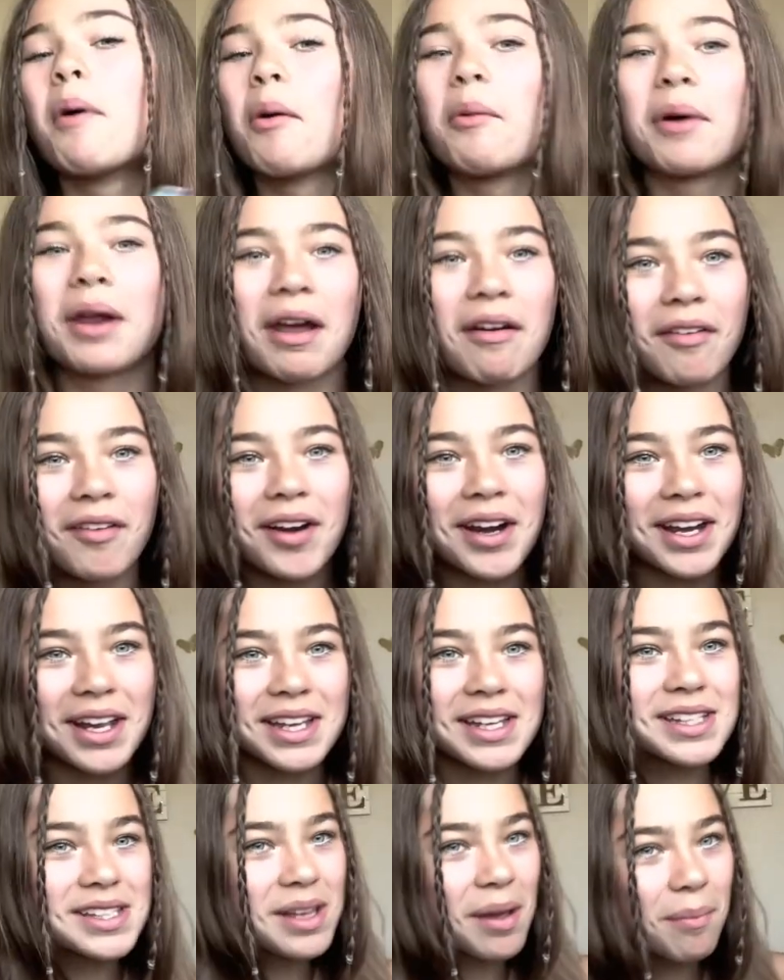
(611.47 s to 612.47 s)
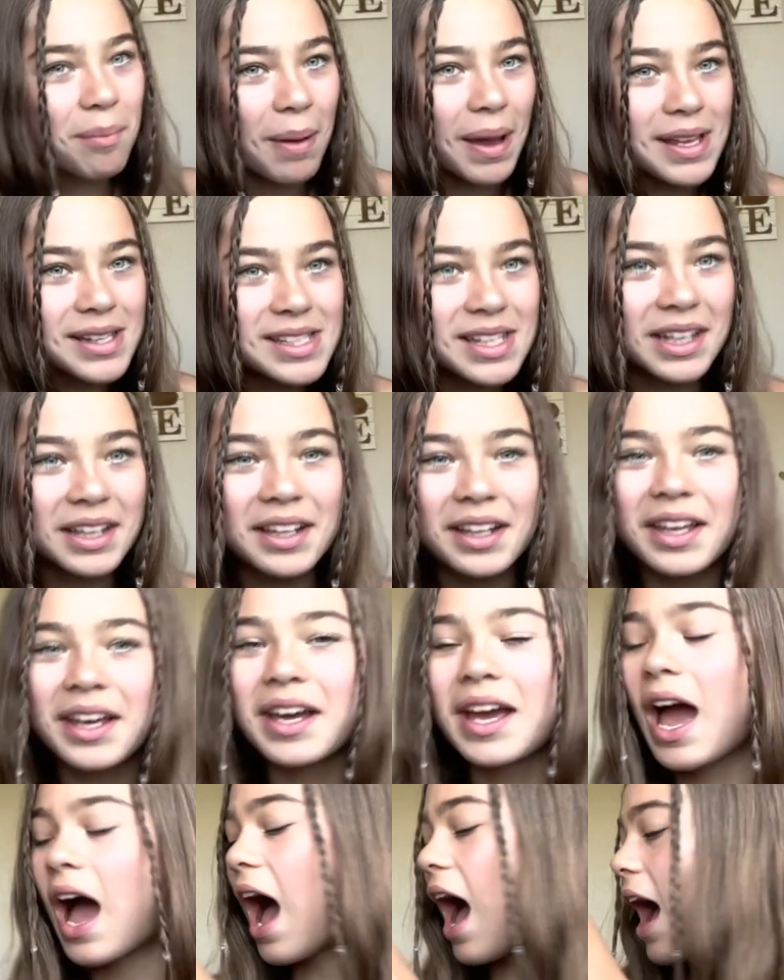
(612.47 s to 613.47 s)
But whatever it is,
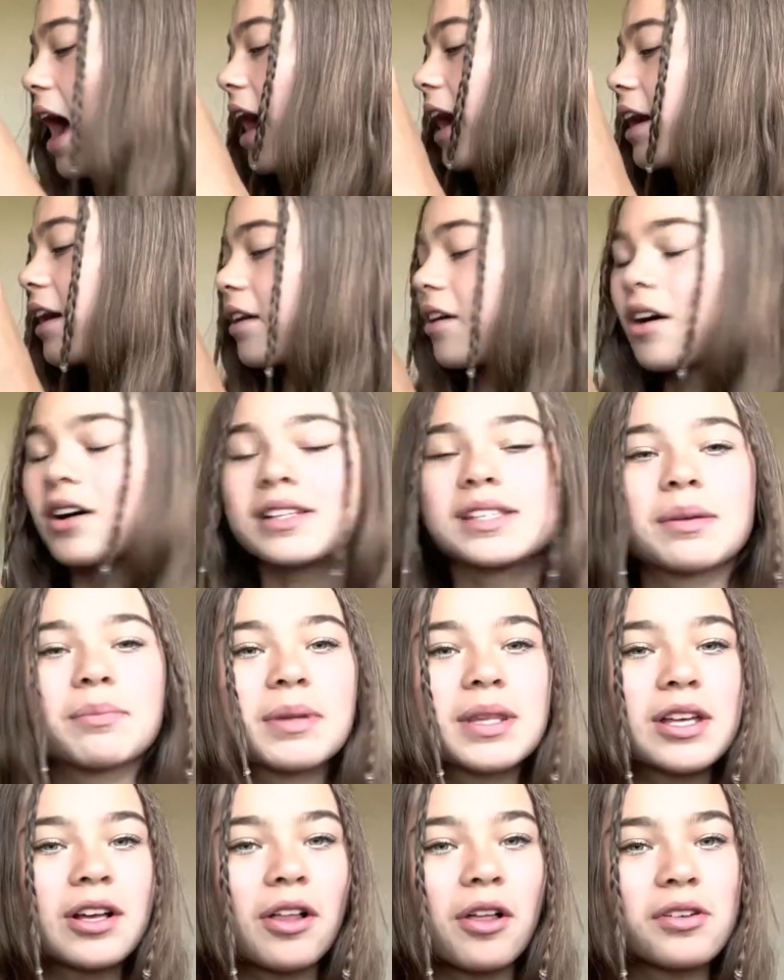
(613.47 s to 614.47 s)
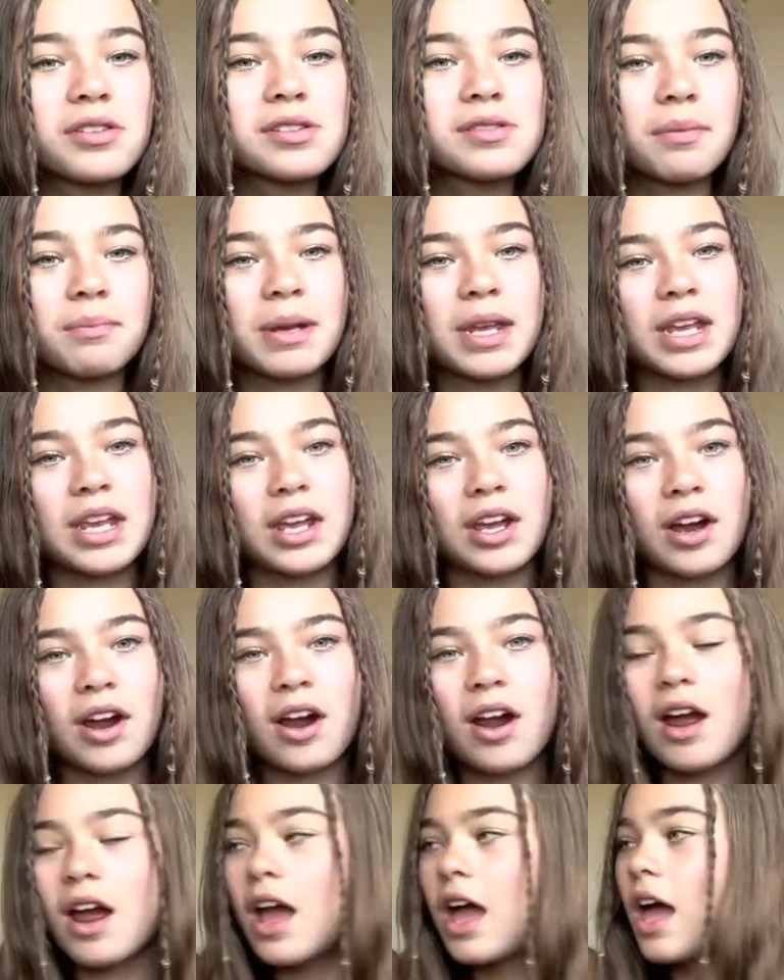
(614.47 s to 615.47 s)
basically I got some of the clothes from
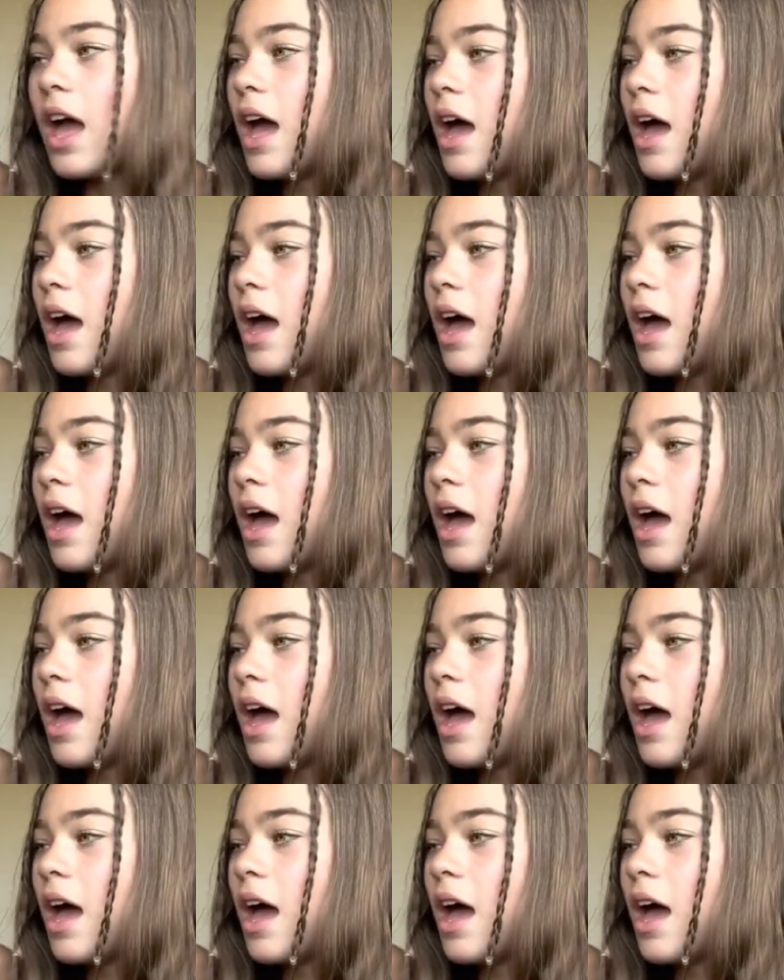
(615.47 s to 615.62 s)
here.